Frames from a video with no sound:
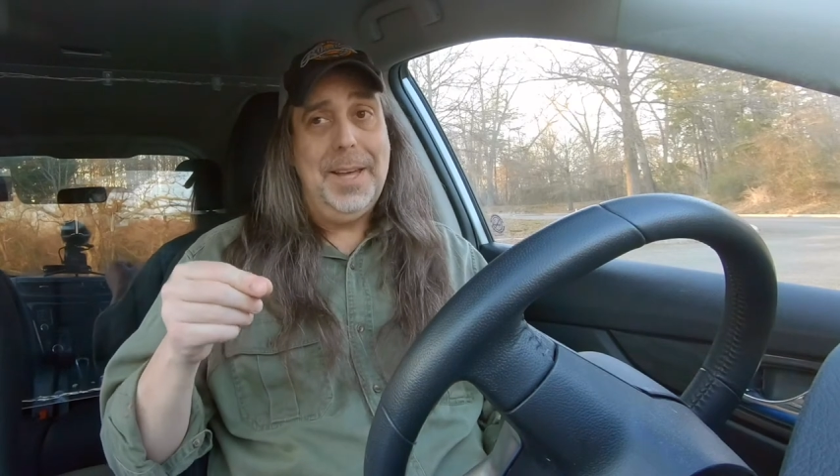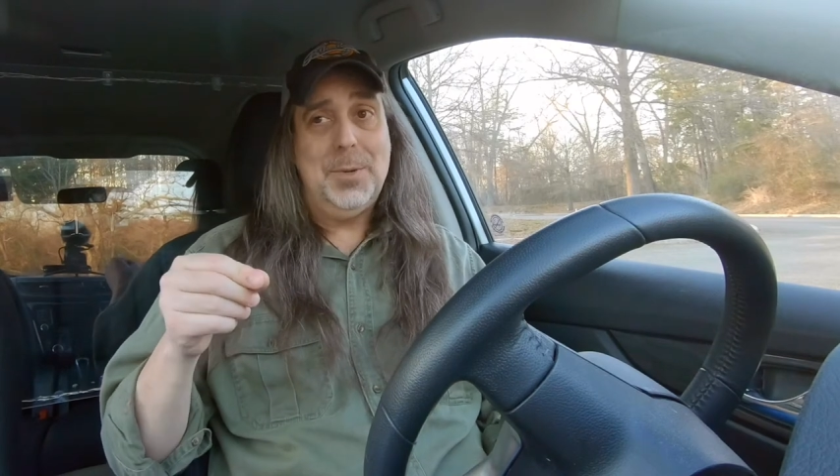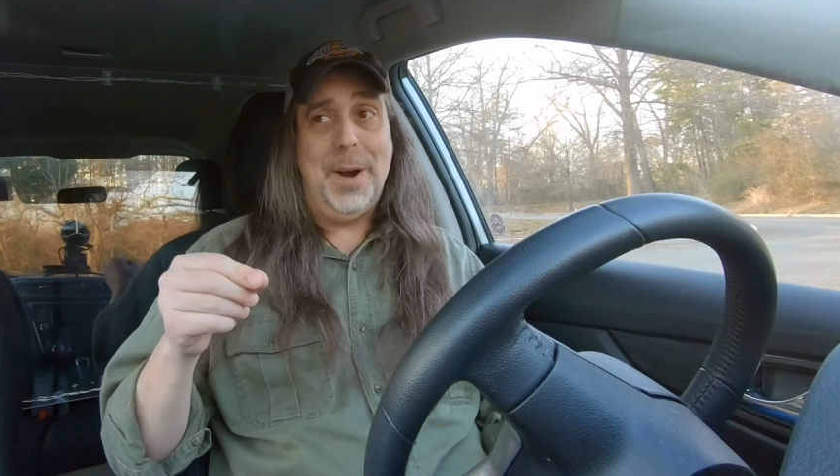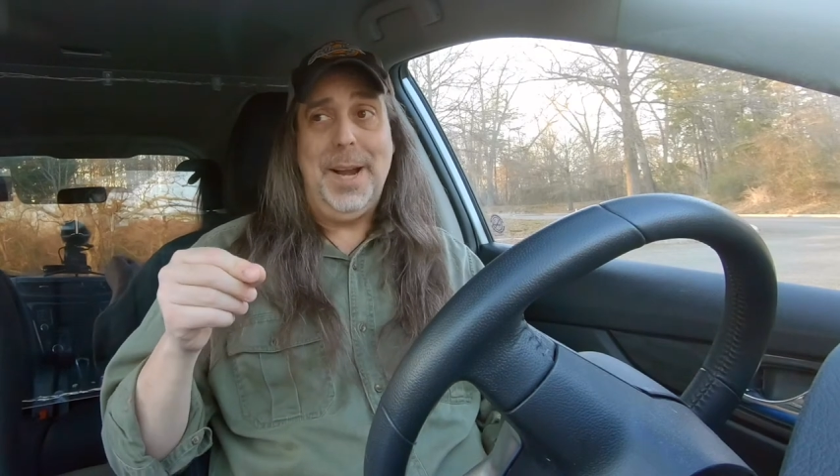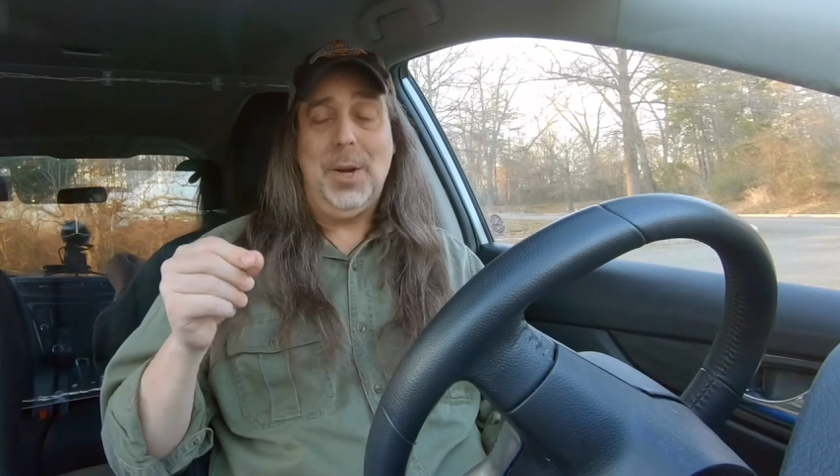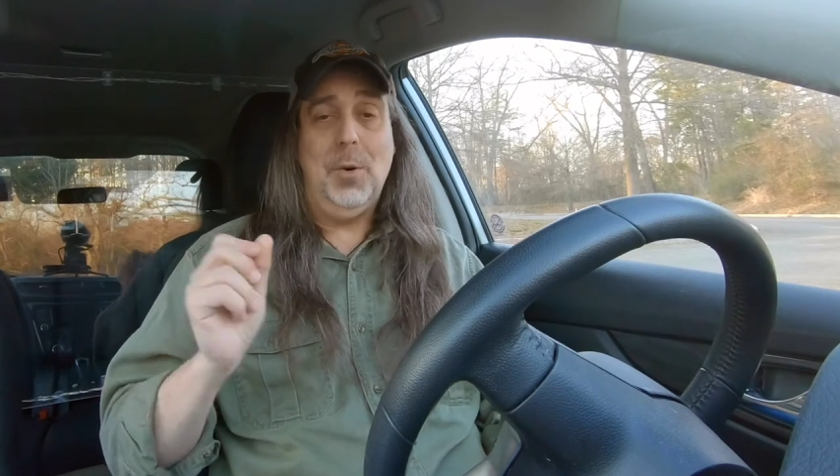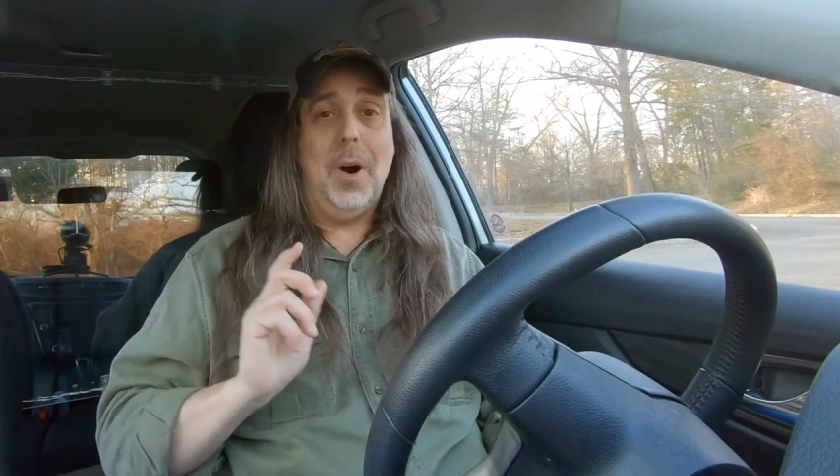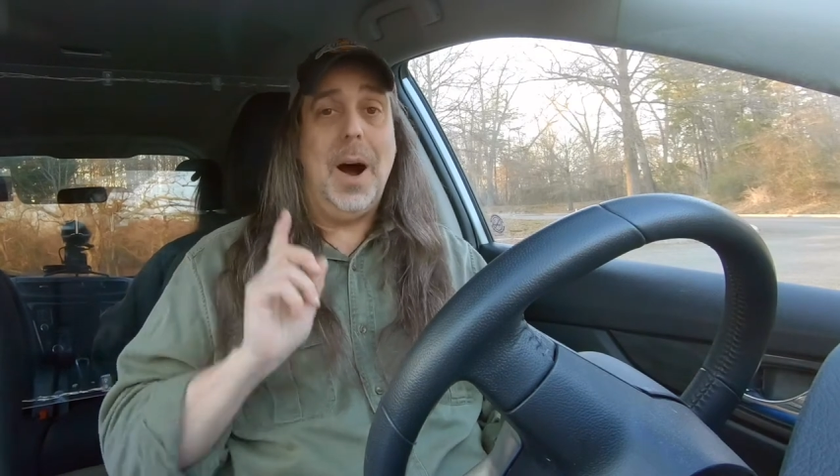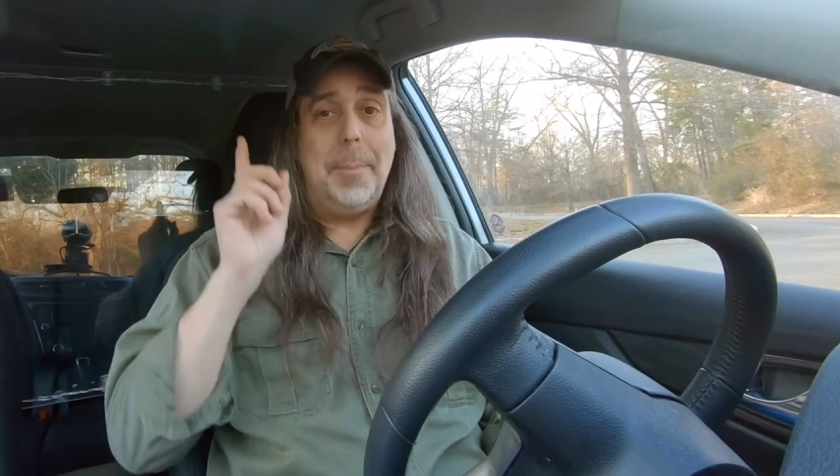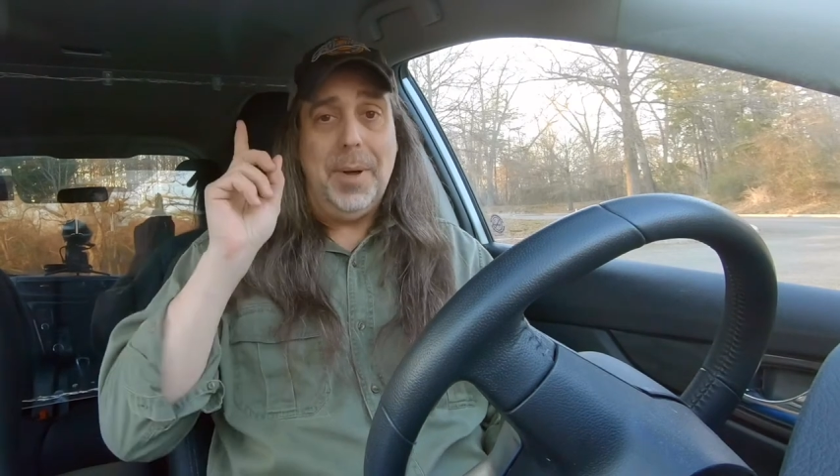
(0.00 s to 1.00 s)
trying to
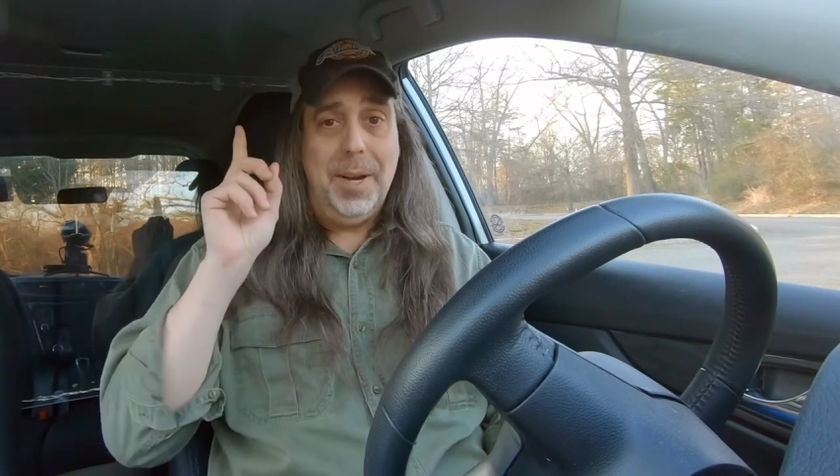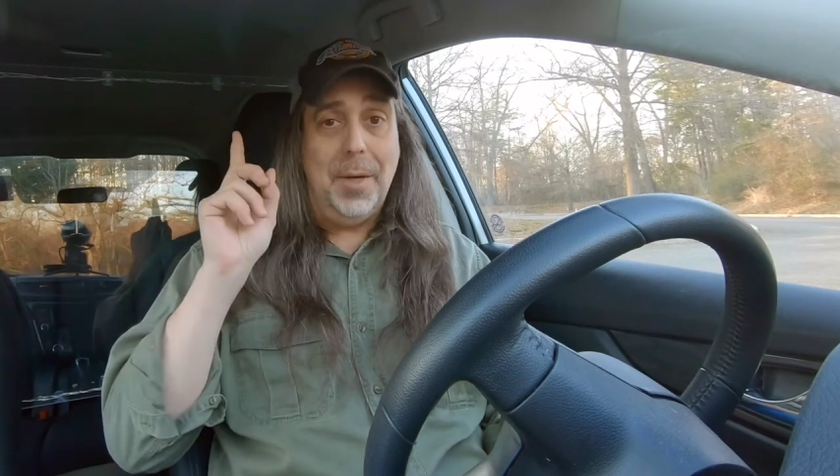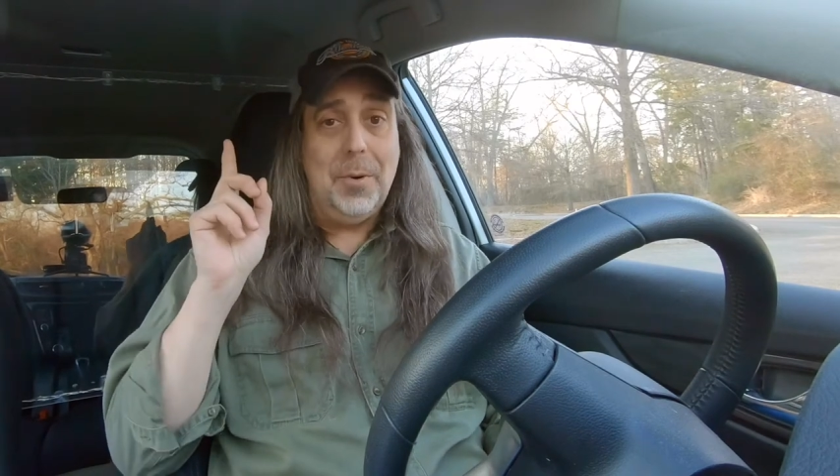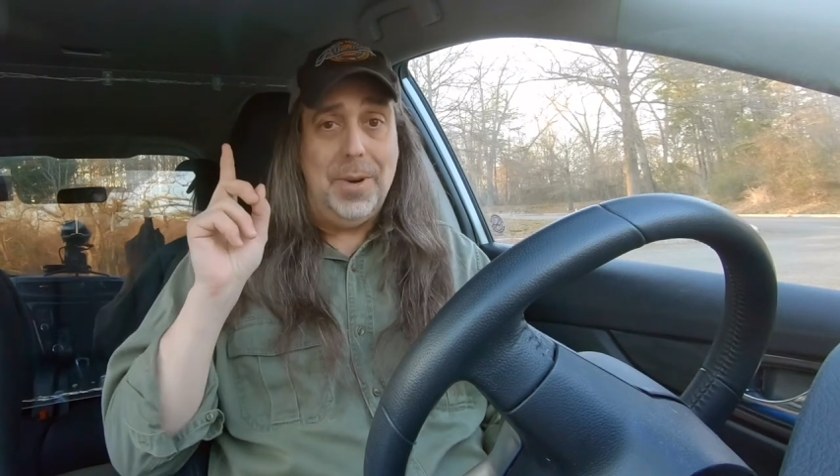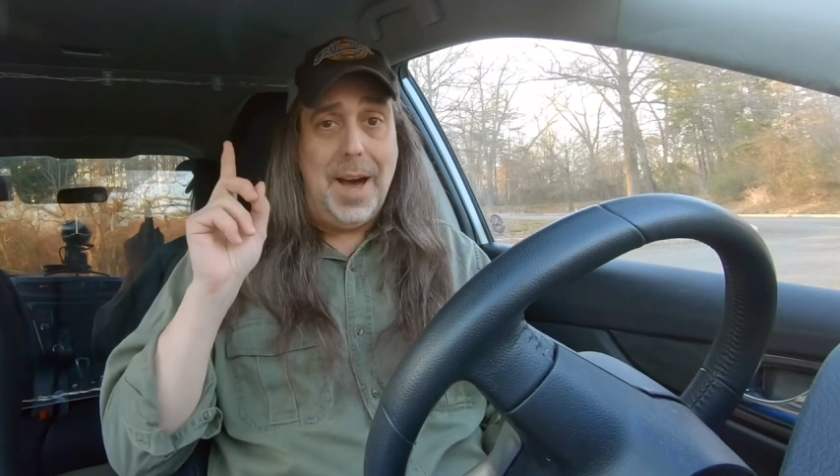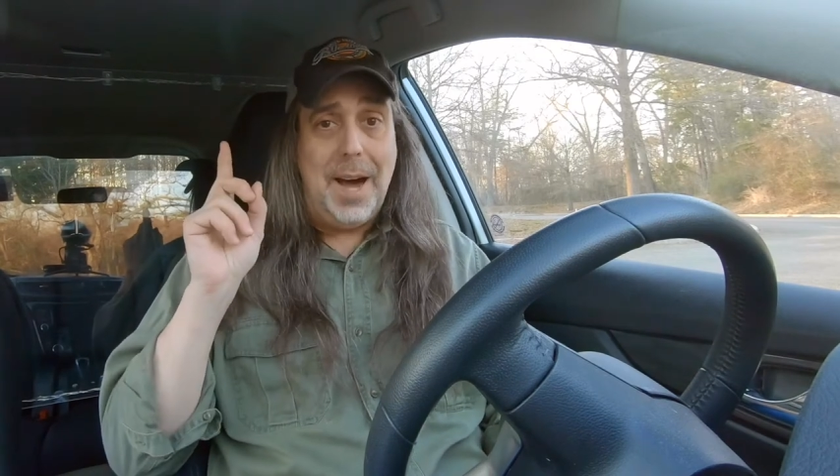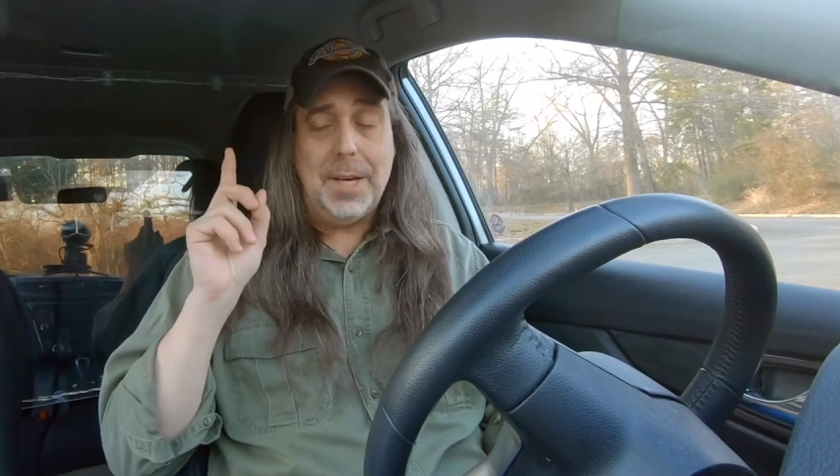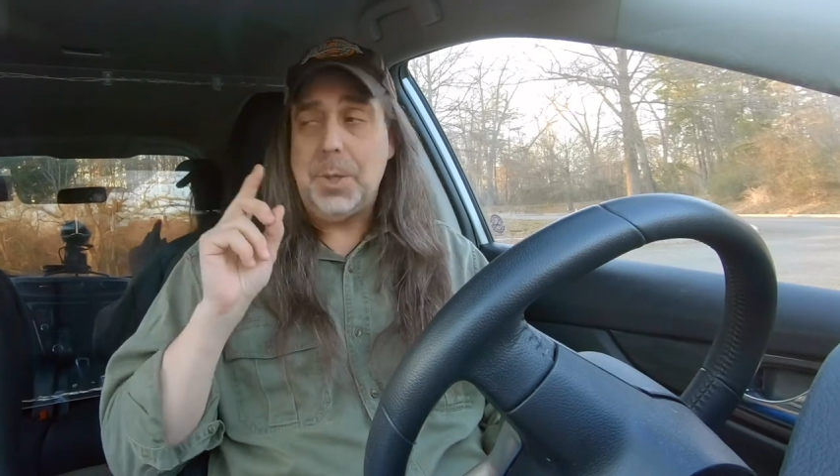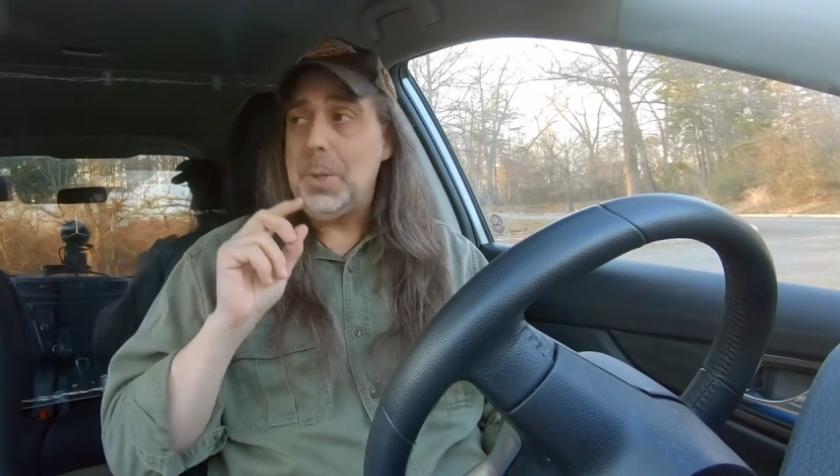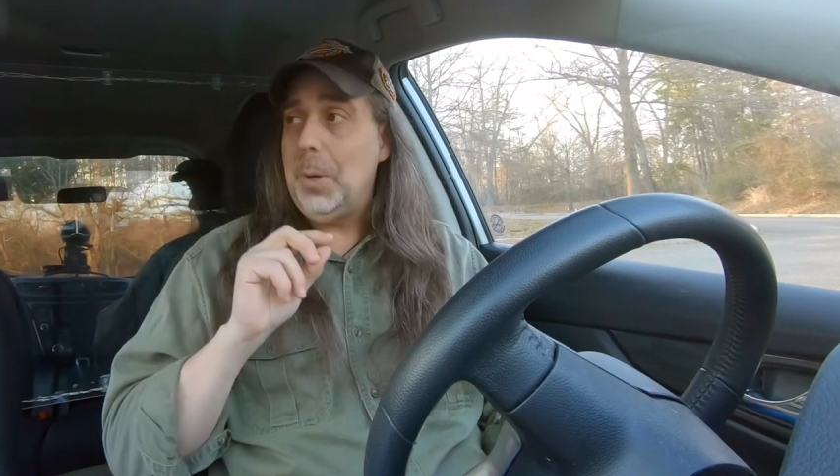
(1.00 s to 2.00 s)
go up another
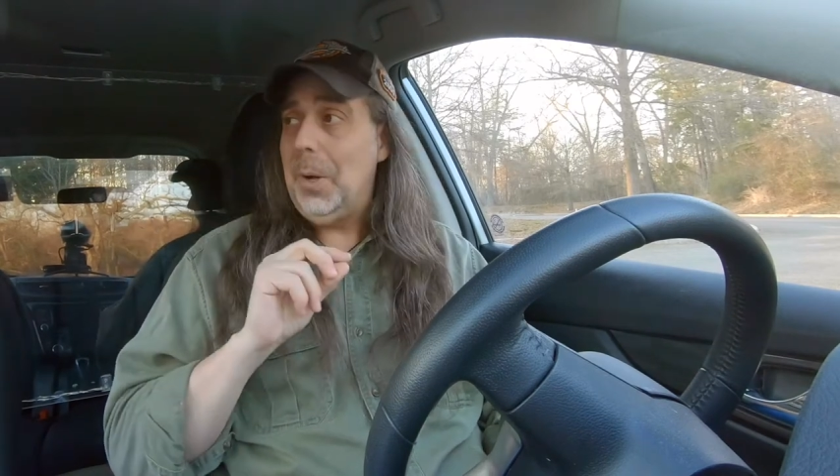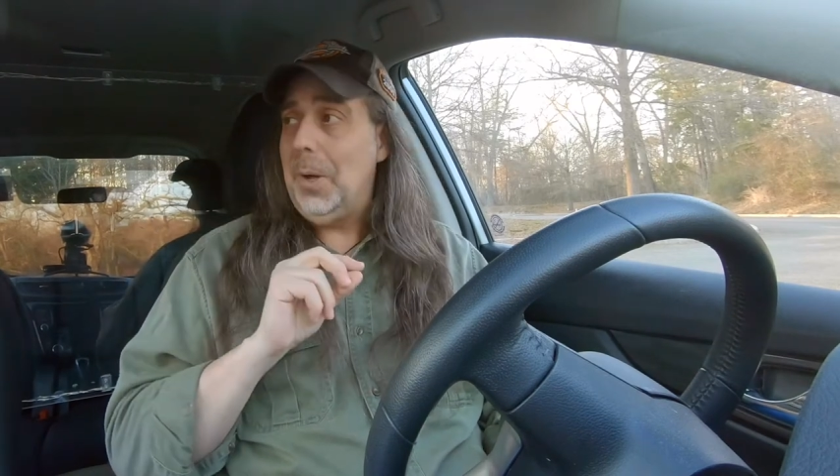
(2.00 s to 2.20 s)
notch.